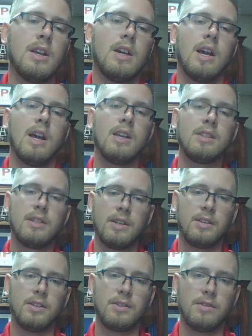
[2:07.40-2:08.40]
As a
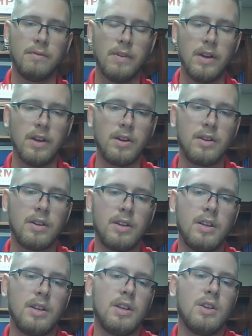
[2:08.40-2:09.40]
land surveyor,
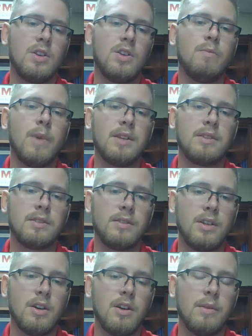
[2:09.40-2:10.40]
you
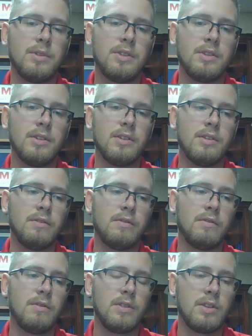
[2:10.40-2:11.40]
basically are able to
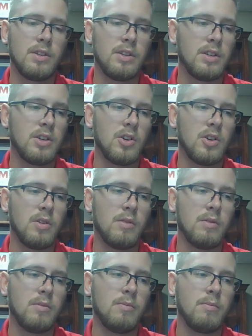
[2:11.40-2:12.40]

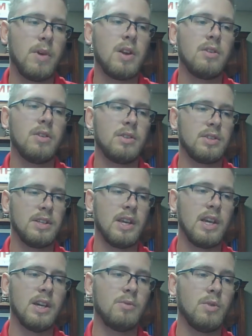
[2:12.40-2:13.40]
better
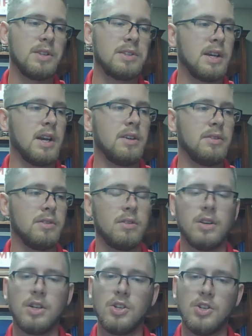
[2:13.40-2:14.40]
understand what's out there
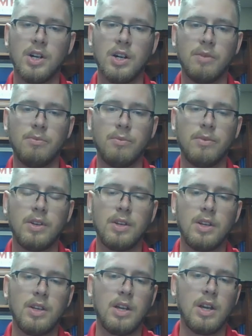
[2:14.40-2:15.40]
on a job
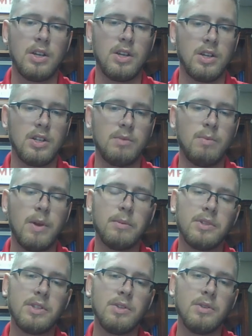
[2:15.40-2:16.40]
and be
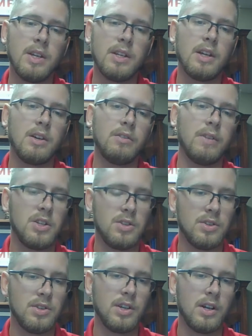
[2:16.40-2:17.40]
able to get
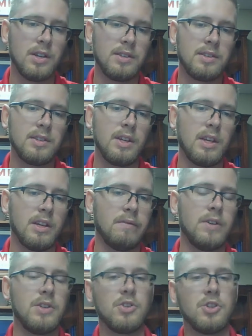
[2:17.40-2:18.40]
elevation shots and
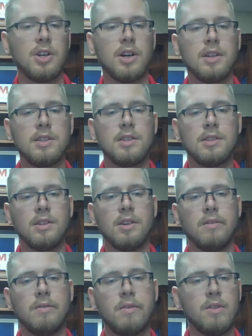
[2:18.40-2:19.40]
feature shots
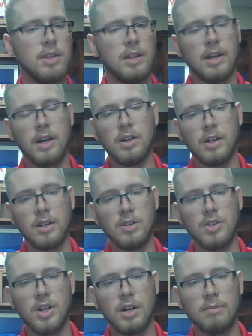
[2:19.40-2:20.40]
of everything out on a
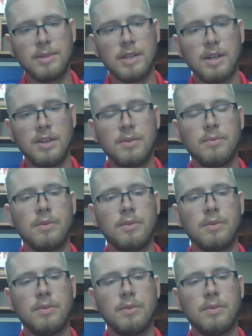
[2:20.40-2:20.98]
job site.